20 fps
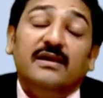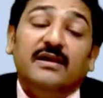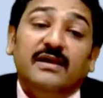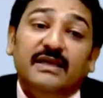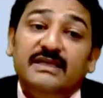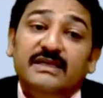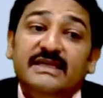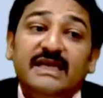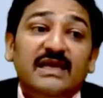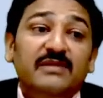
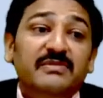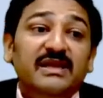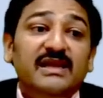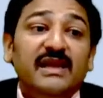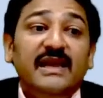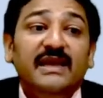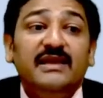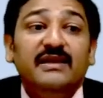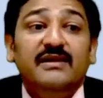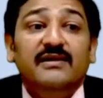It can be
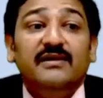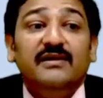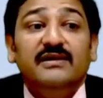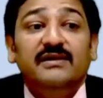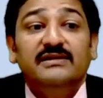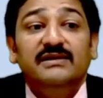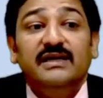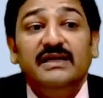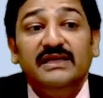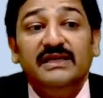like
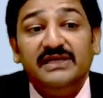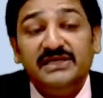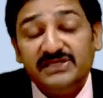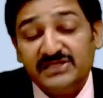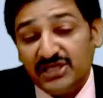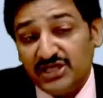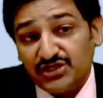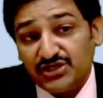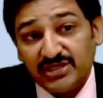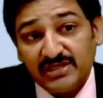the
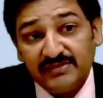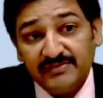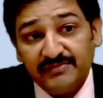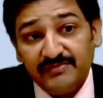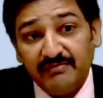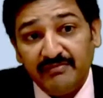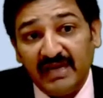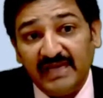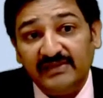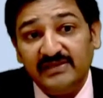
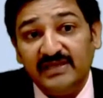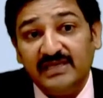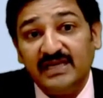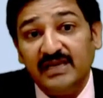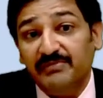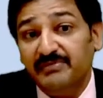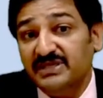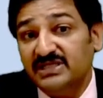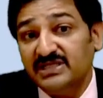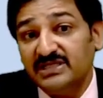initiation by the
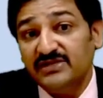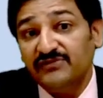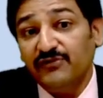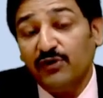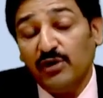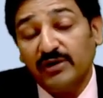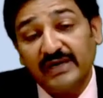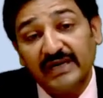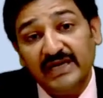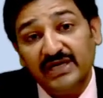competitive
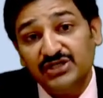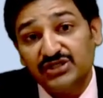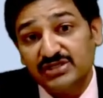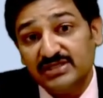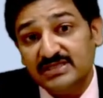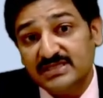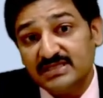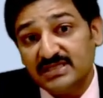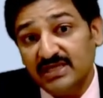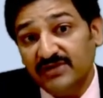
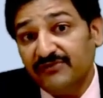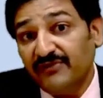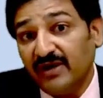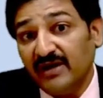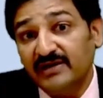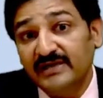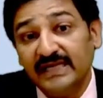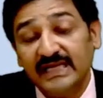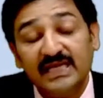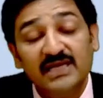organizations if
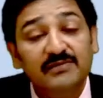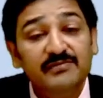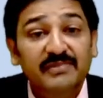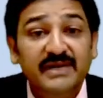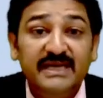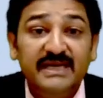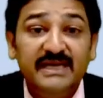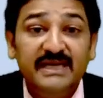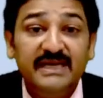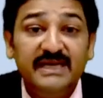are taking
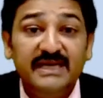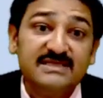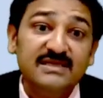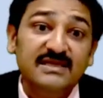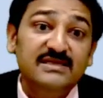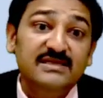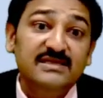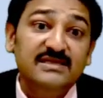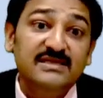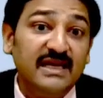place,
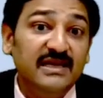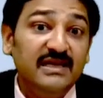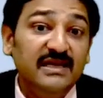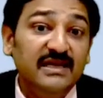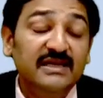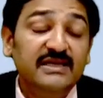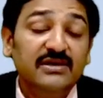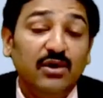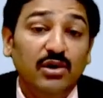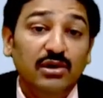then
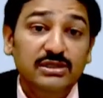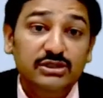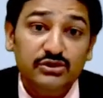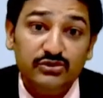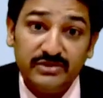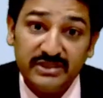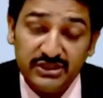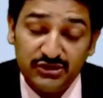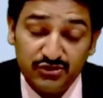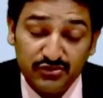it
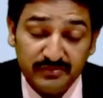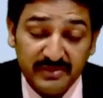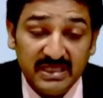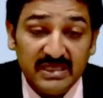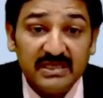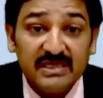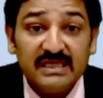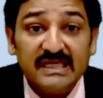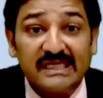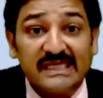also need to be
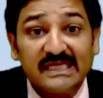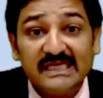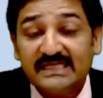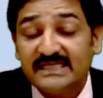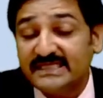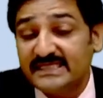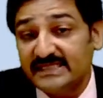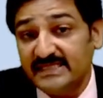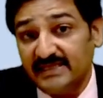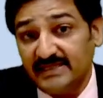
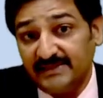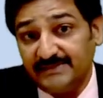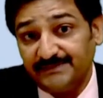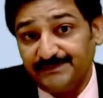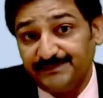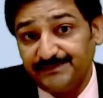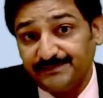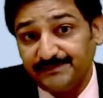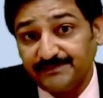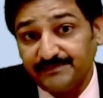considered.
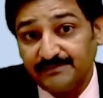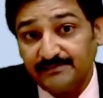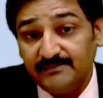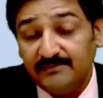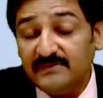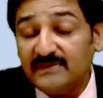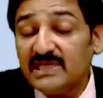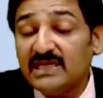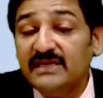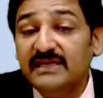
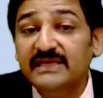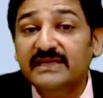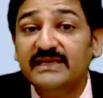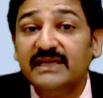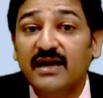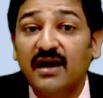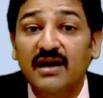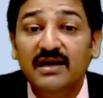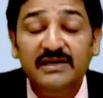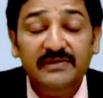It
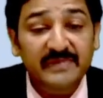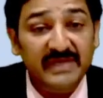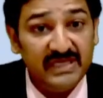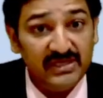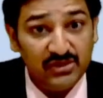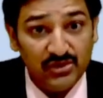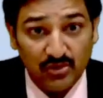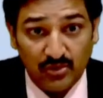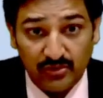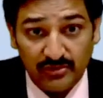can't be
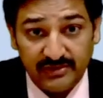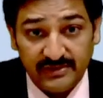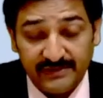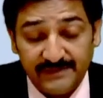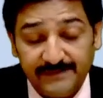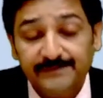ignored.